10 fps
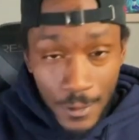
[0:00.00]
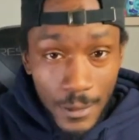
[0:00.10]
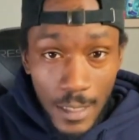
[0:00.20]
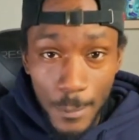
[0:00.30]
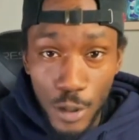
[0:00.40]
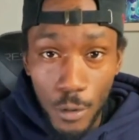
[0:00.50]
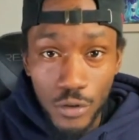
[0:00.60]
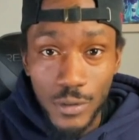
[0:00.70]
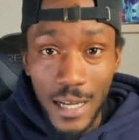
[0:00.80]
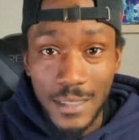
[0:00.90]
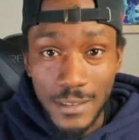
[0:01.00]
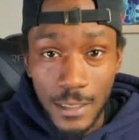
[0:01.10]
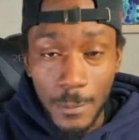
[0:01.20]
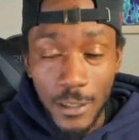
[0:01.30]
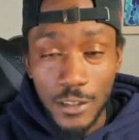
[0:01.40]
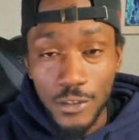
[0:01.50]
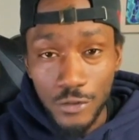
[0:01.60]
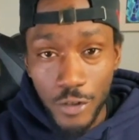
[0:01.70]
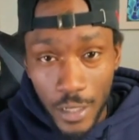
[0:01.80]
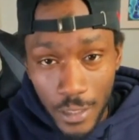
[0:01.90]
let me know what you guys think about this
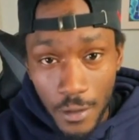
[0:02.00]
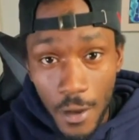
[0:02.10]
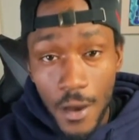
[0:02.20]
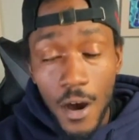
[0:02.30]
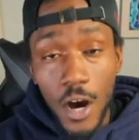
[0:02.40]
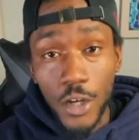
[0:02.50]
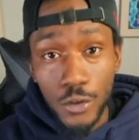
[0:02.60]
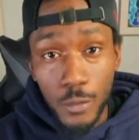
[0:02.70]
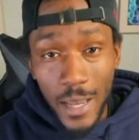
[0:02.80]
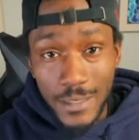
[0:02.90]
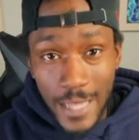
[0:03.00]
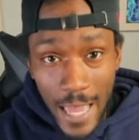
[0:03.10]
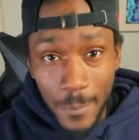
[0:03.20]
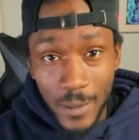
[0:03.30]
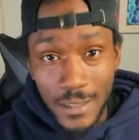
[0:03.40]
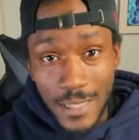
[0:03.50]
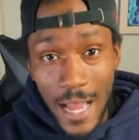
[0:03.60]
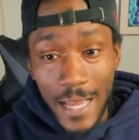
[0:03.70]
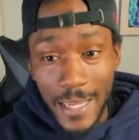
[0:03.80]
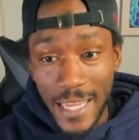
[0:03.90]
trade. Are you as happy as
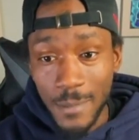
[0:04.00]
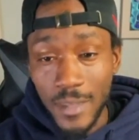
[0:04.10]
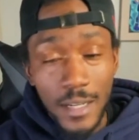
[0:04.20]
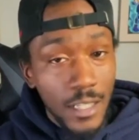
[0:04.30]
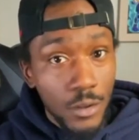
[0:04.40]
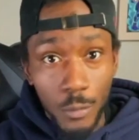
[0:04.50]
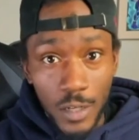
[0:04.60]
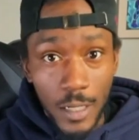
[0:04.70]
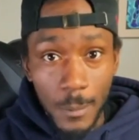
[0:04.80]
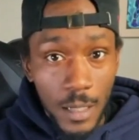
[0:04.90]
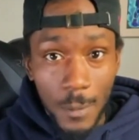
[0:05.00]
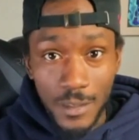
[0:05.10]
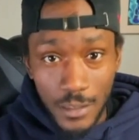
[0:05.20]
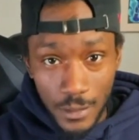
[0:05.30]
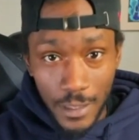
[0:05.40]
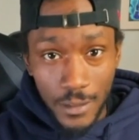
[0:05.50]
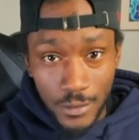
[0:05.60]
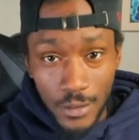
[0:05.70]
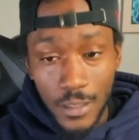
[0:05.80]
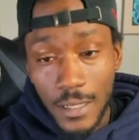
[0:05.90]
I am that neither one of them are coming to the
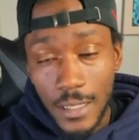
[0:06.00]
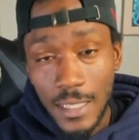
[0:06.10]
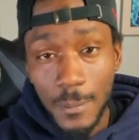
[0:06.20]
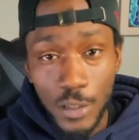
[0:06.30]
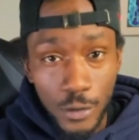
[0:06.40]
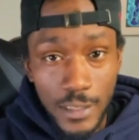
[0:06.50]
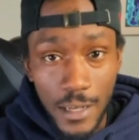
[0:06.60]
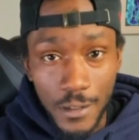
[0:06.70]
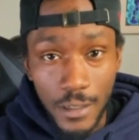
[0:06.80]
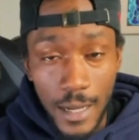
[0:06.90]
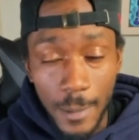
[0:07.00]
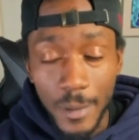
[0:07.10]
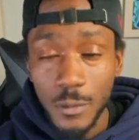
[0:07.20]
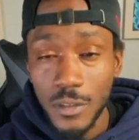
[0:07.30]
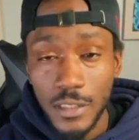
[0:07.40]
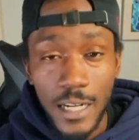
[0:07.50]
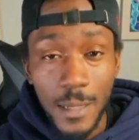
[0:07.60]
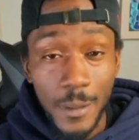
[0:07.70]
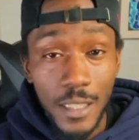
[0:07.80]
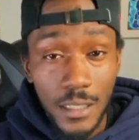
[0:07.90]
Knicks? Let me know down in the comments. Once again,
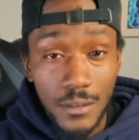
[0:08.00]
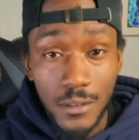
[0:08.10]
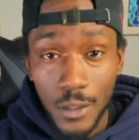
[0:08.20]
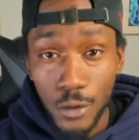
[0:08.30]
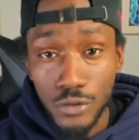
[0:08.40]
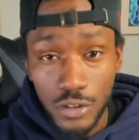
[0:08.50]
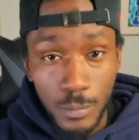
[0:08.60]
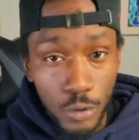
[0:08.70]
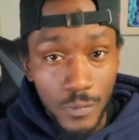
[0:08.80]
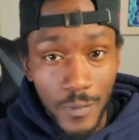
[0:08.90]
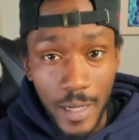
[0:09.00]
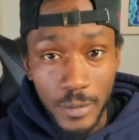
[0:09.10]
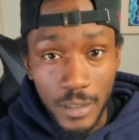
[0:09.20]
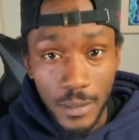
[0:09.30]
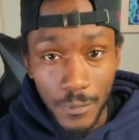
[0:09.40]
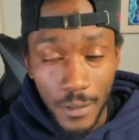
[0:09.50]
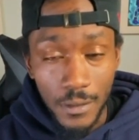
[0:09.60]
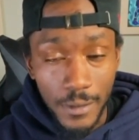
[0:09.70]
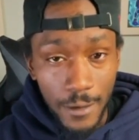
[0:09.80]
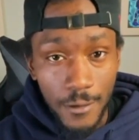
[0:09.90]
I'm Keith, host of Sports Vibes
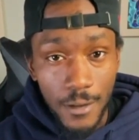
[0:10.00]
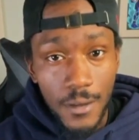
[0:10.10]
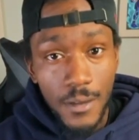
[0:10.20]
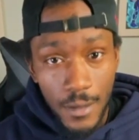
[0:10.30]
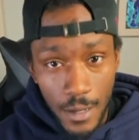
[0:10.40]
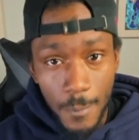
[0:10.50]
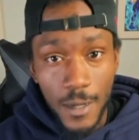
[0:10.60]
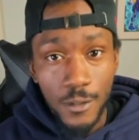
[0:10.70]
TV, and I'm